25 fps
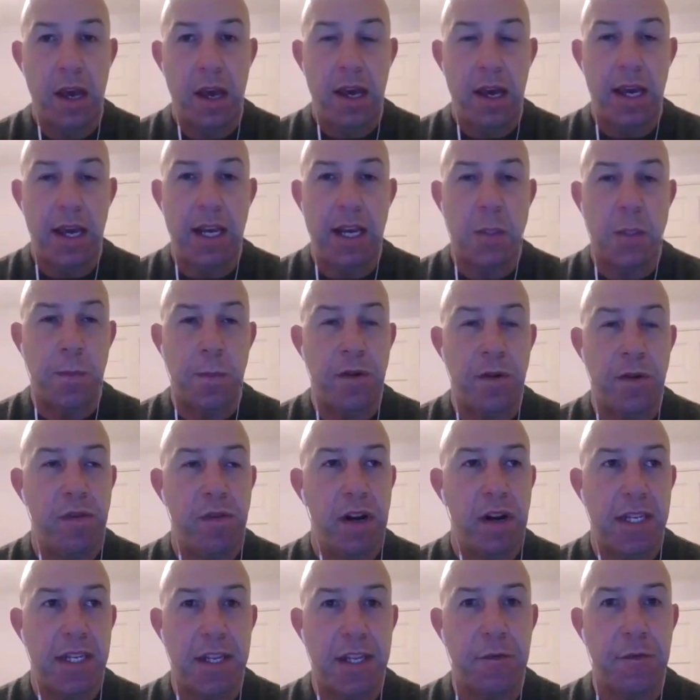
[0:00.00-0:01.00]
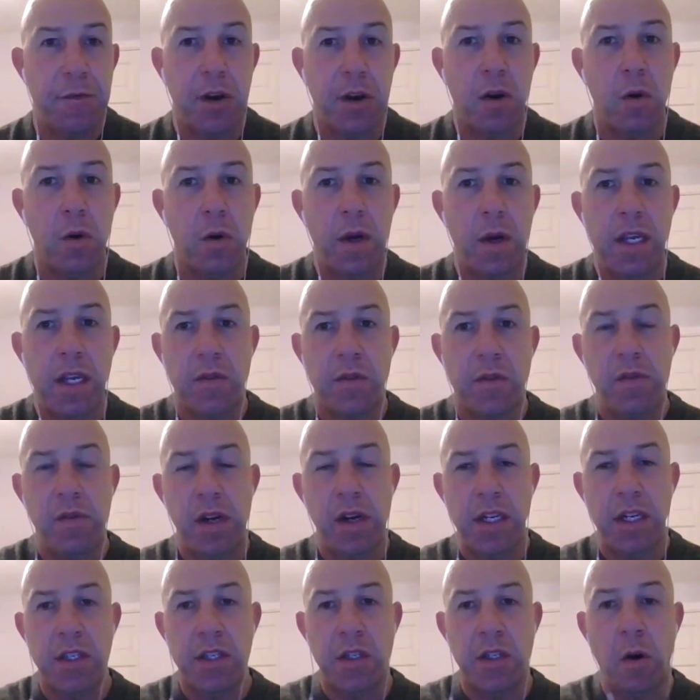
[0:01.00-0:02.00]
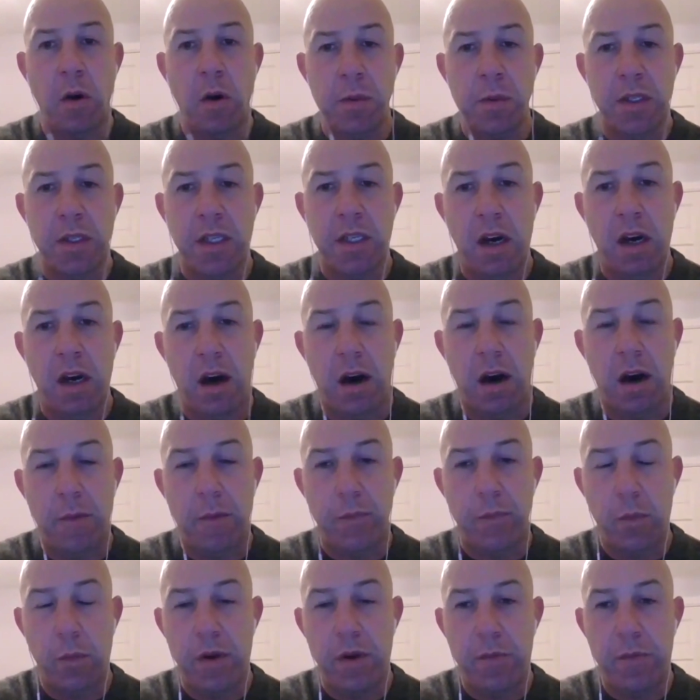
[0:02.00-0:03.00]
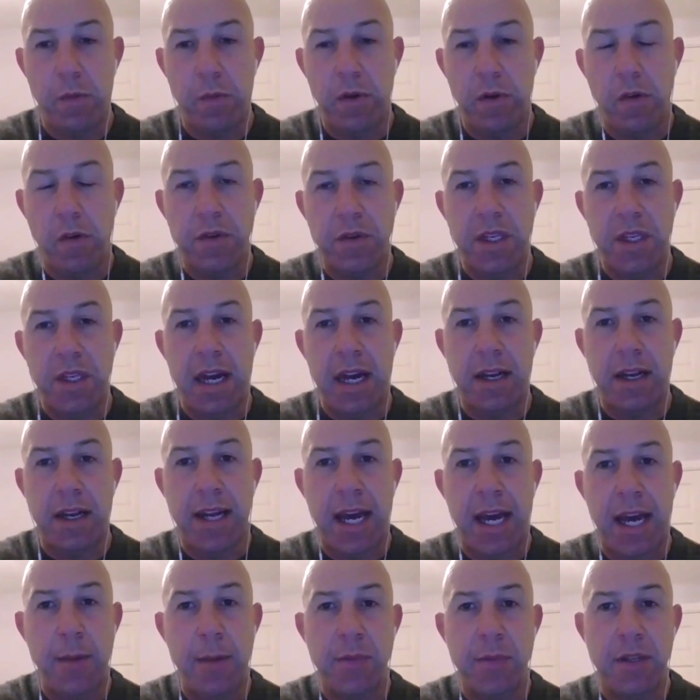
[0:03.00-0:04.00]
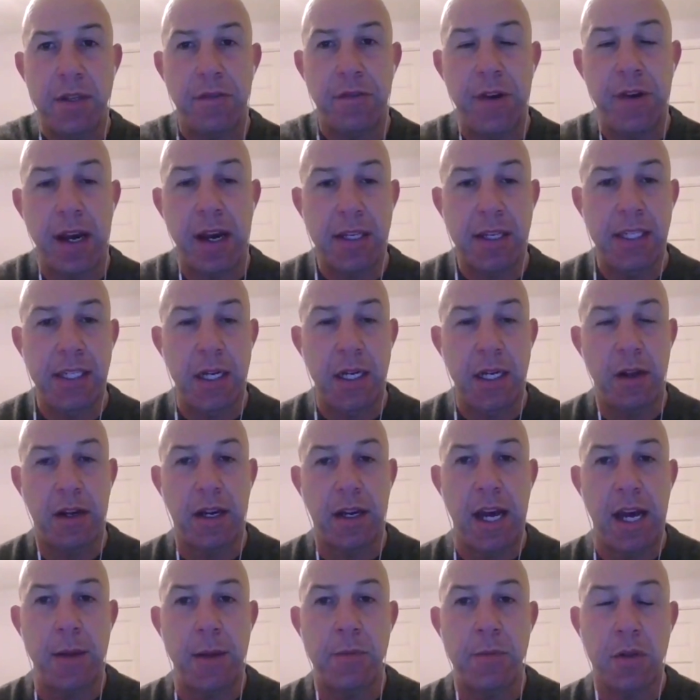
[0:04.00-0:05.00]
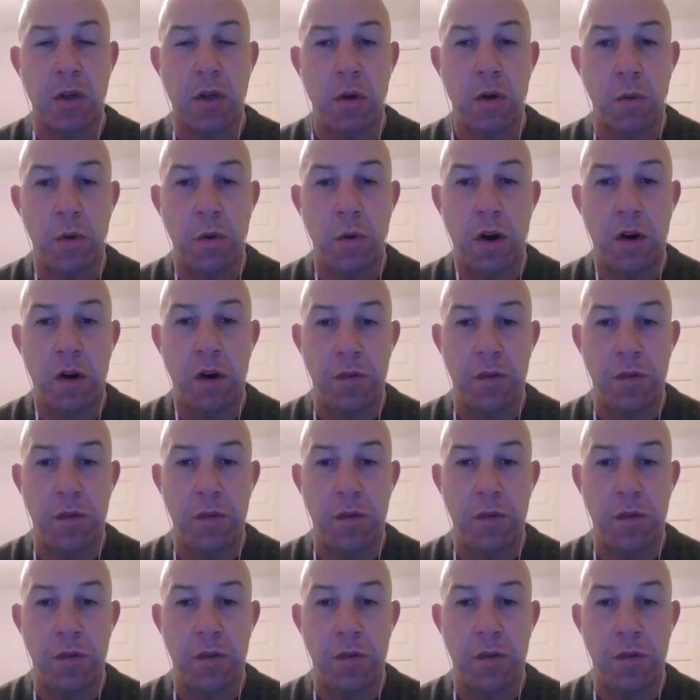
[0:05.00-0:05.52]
It's been really difficult. It's really stop-start. We've obviously had games affected, had games called off.